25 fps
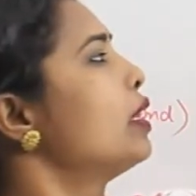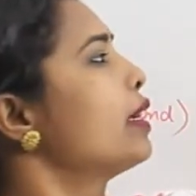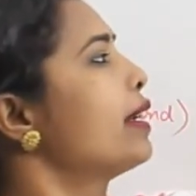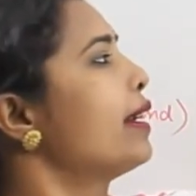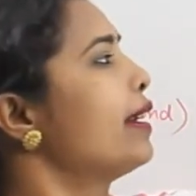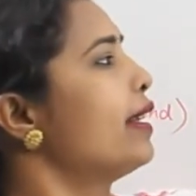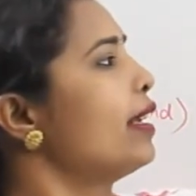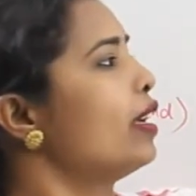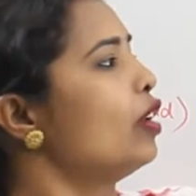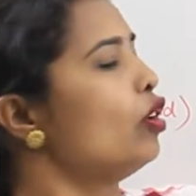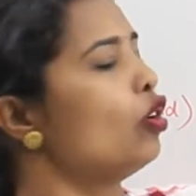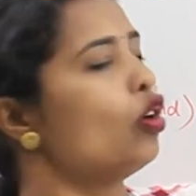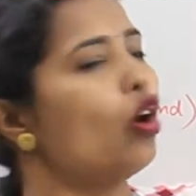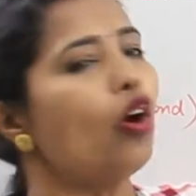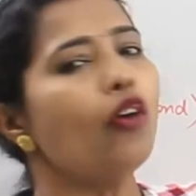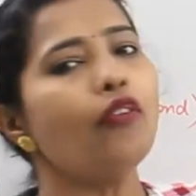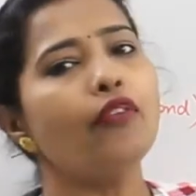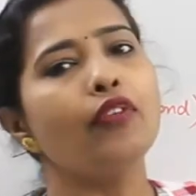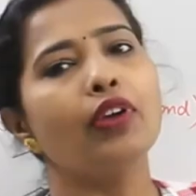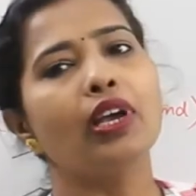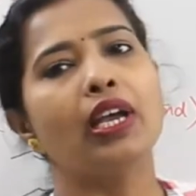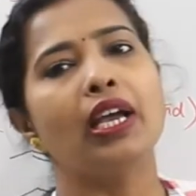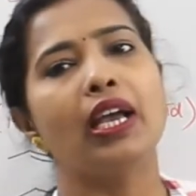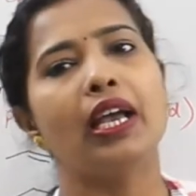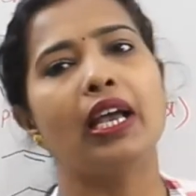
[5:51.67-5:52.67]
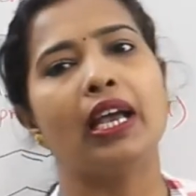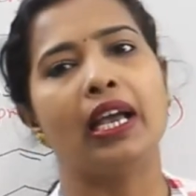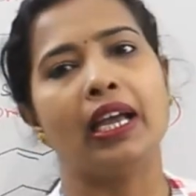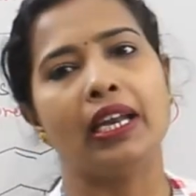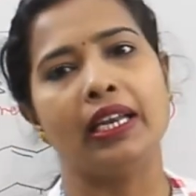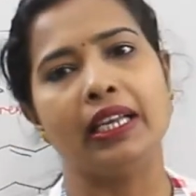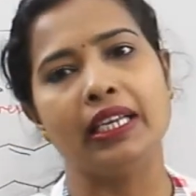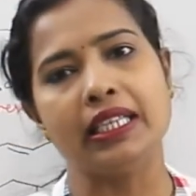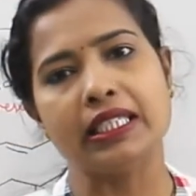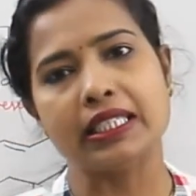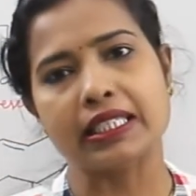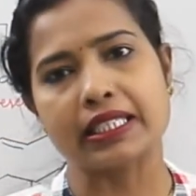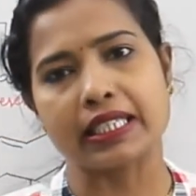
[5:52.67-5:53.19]
the category of
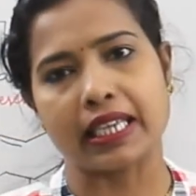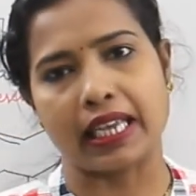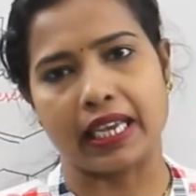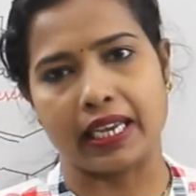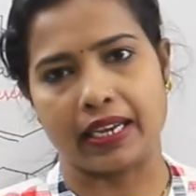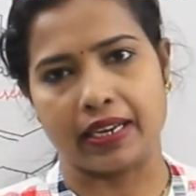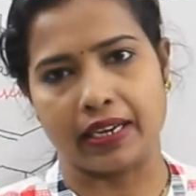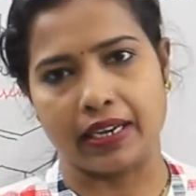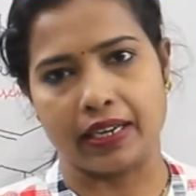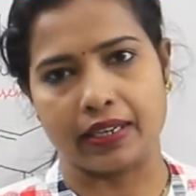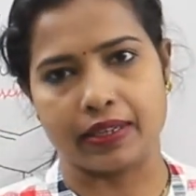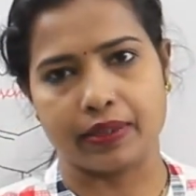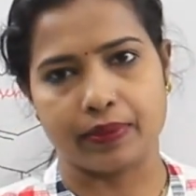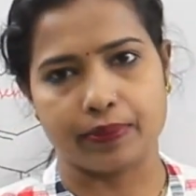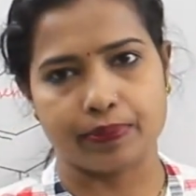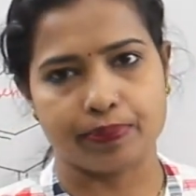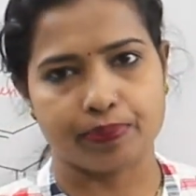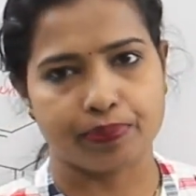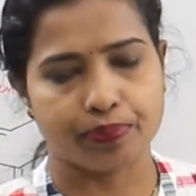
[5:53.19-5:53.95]
alicyclic.